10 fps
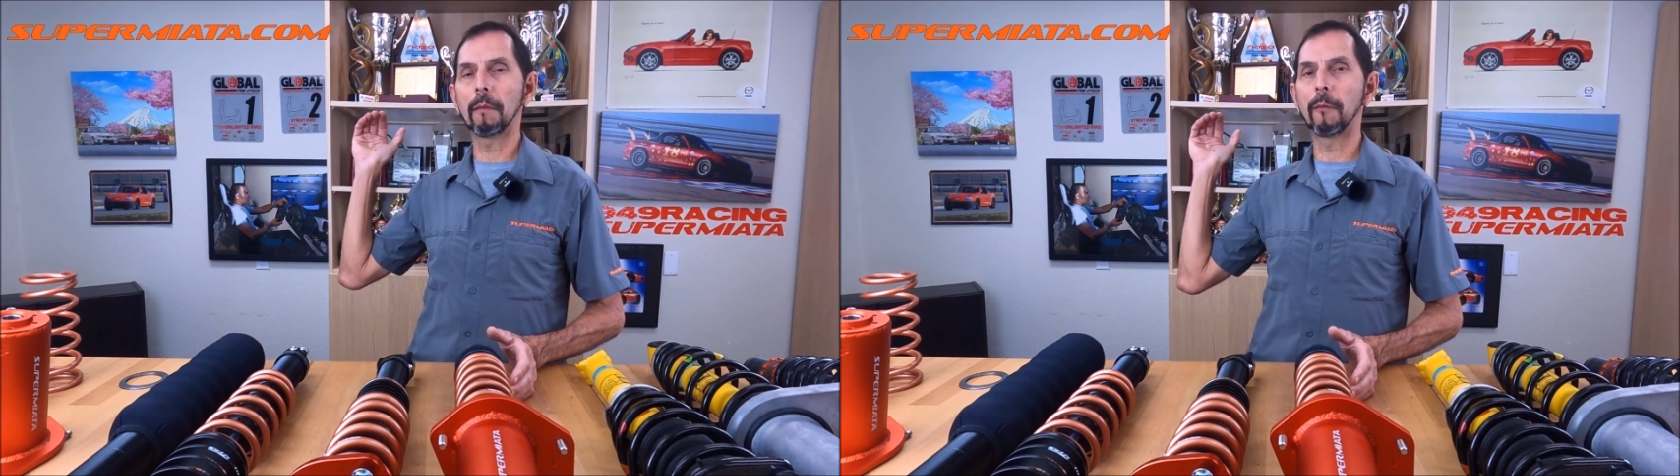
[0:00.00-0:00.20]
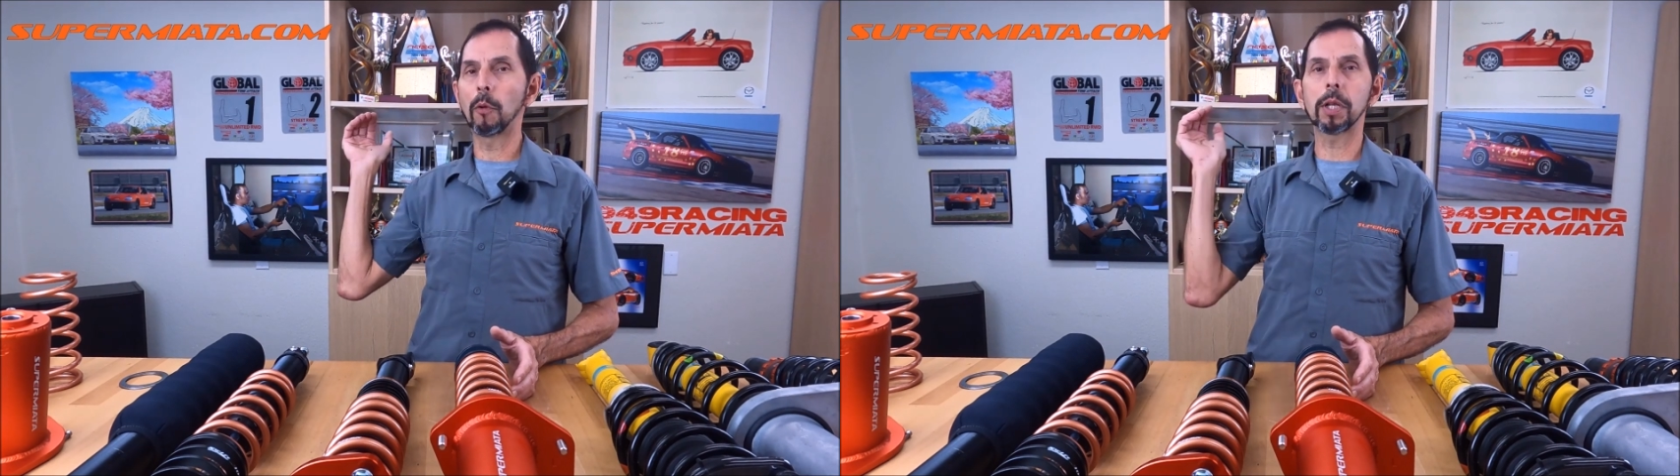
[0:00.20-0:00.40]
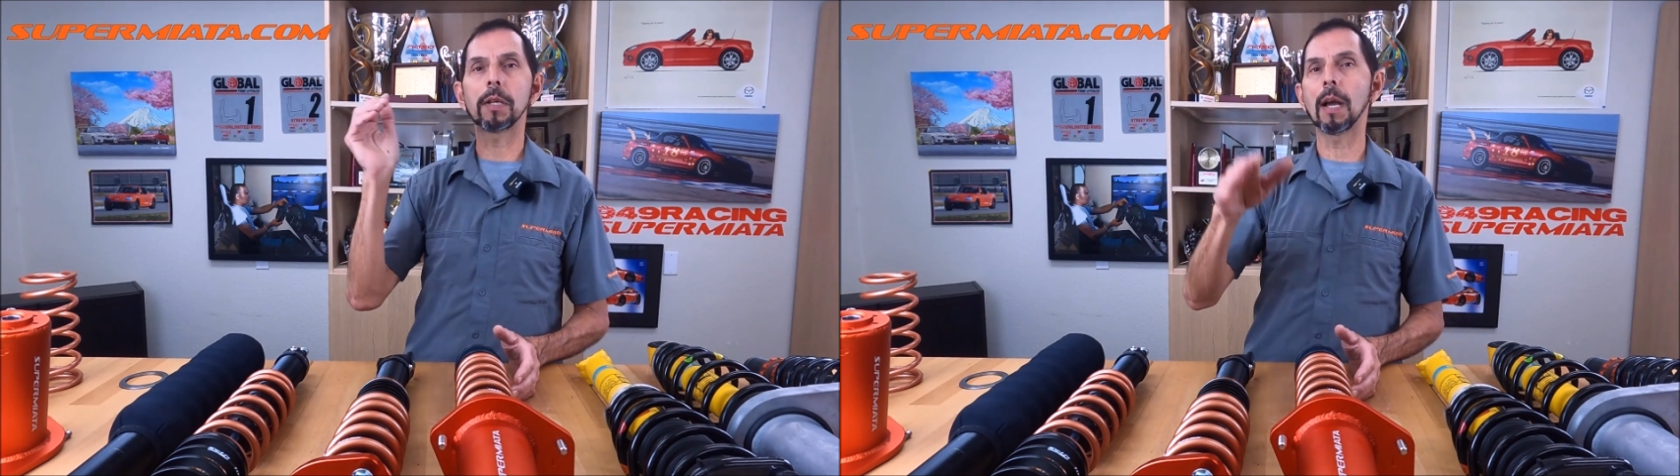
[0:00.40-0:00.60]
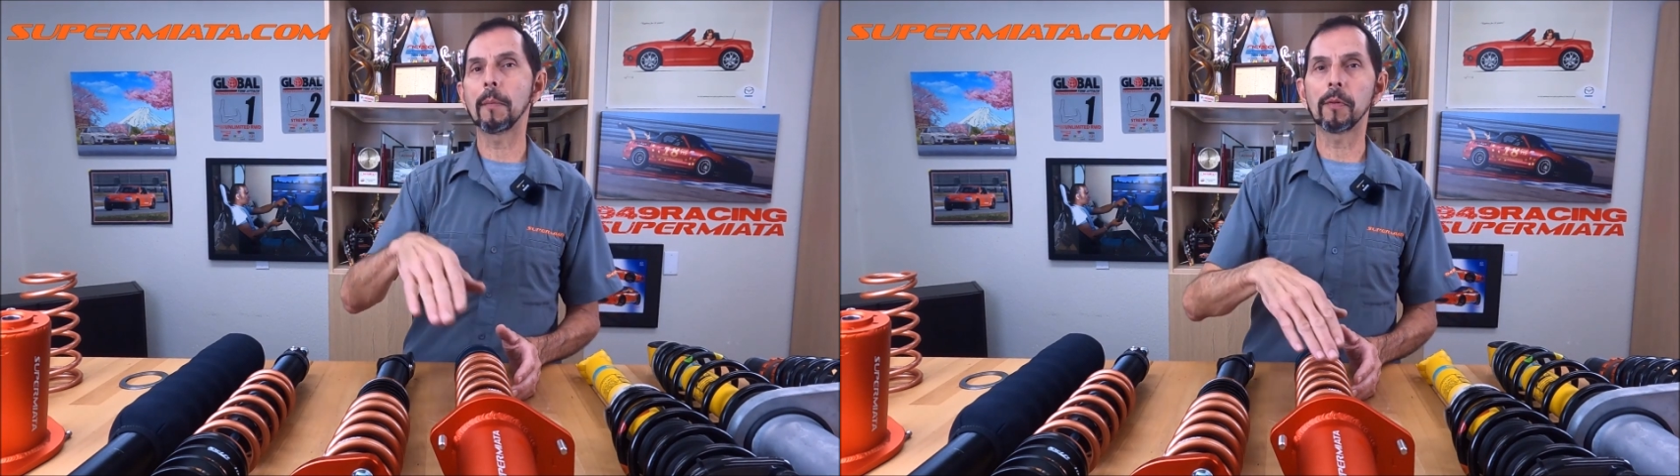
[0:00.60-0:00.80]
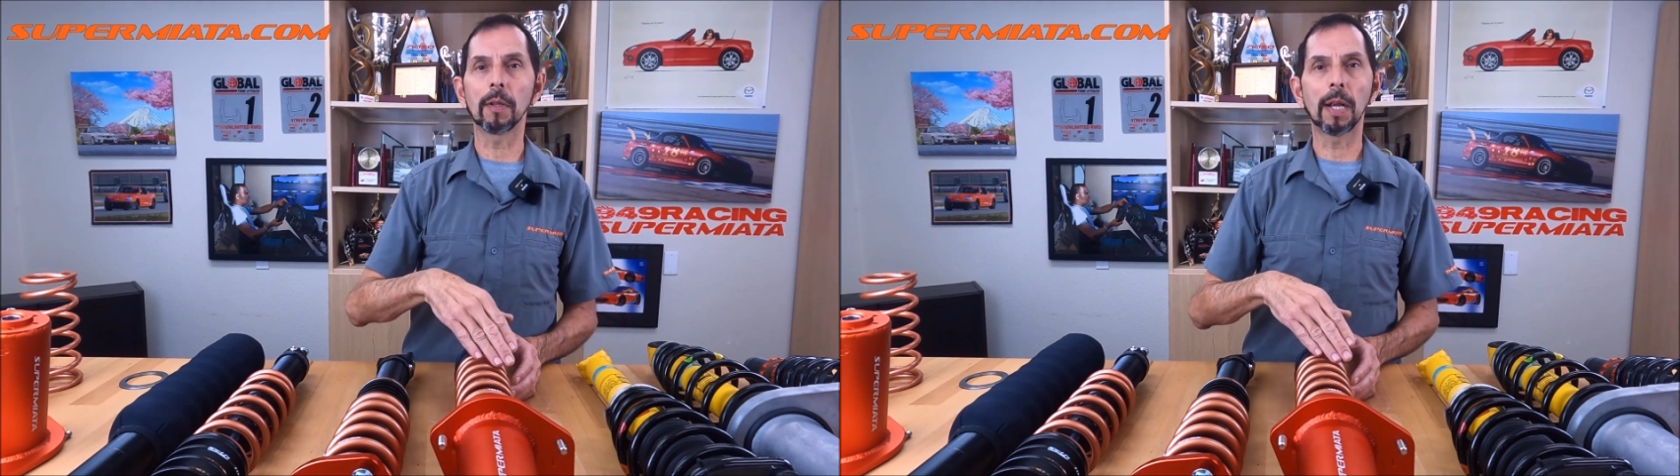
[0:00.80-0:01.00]
40
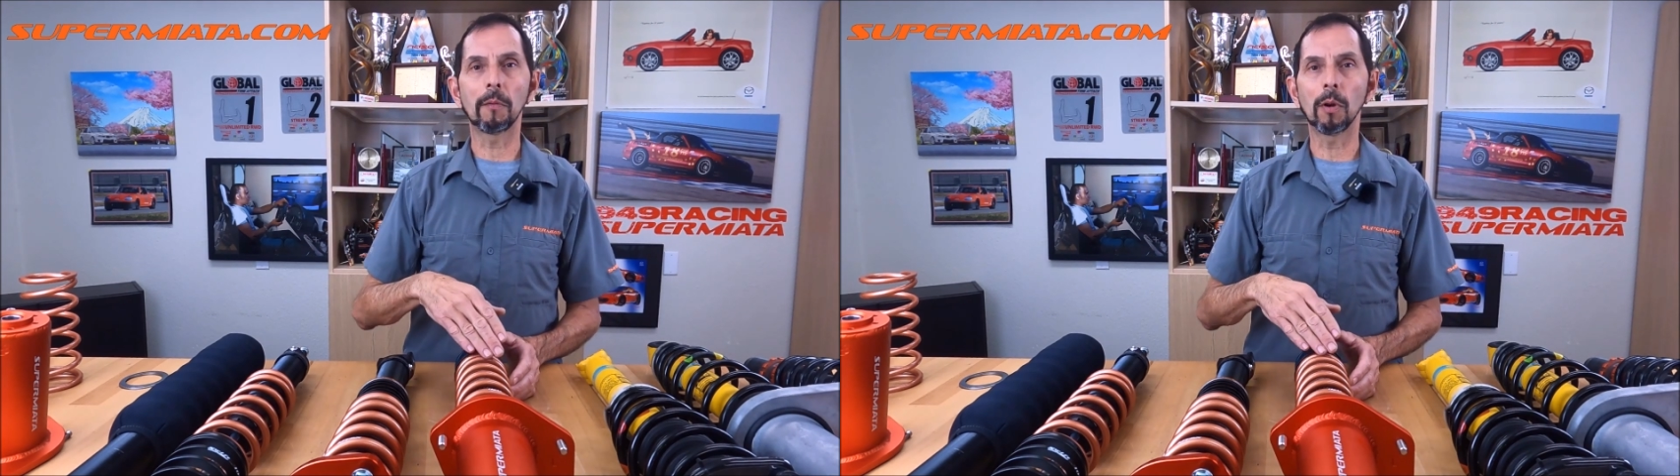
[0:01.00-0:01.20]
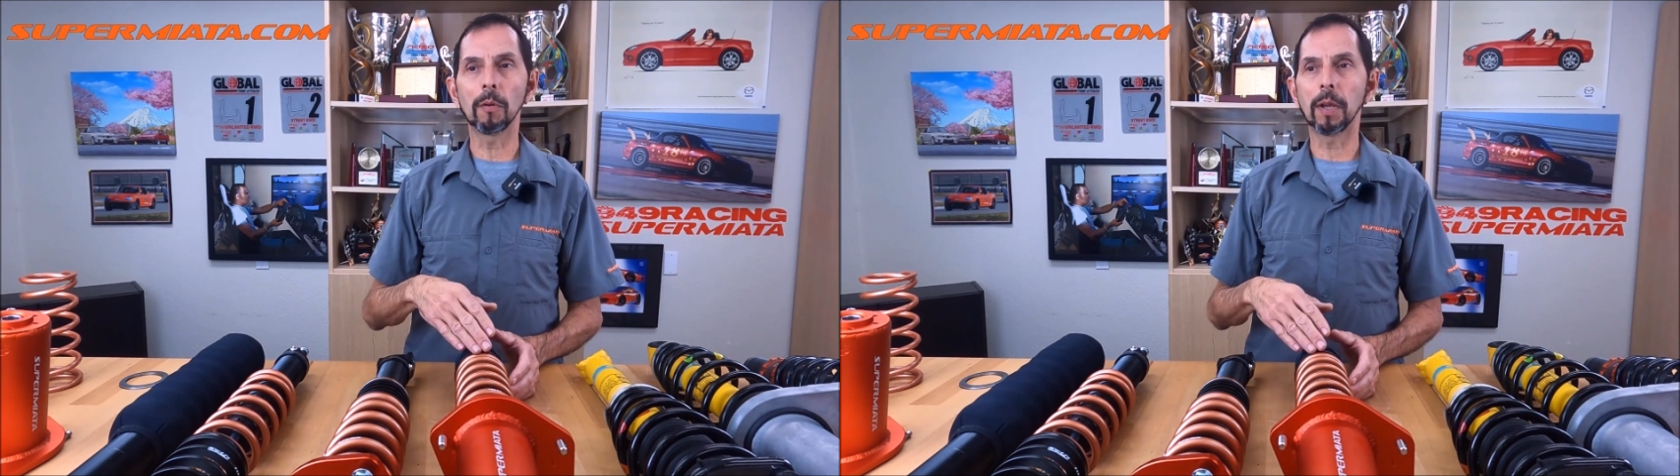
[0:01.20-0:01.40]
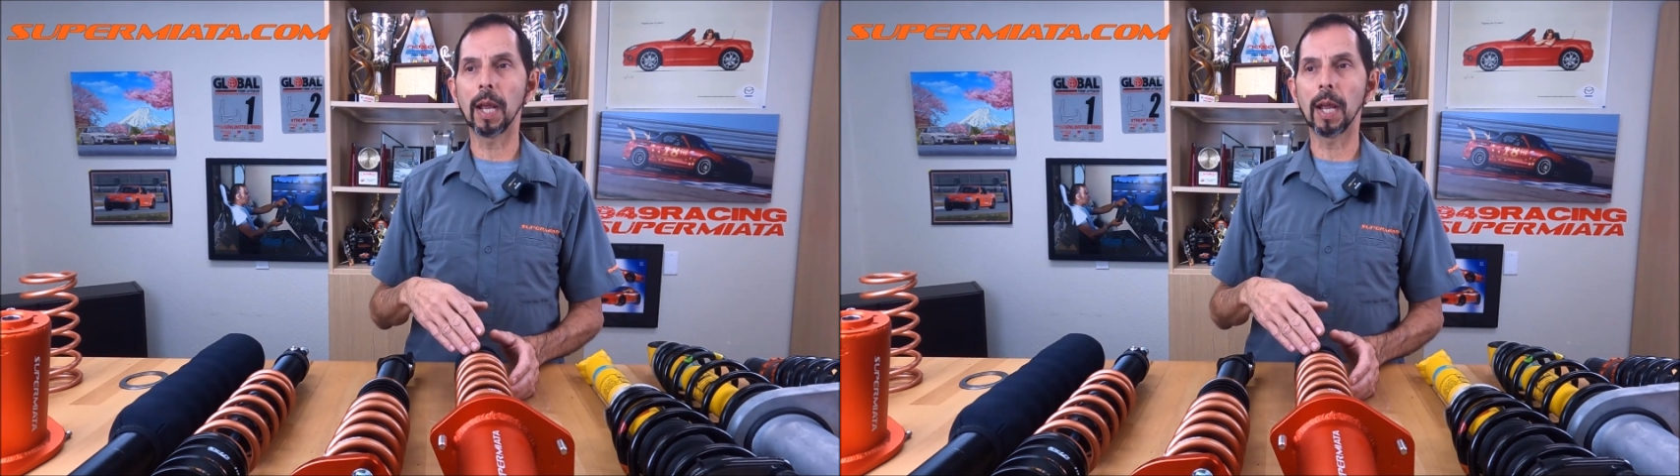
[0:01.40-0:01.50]
times on that road.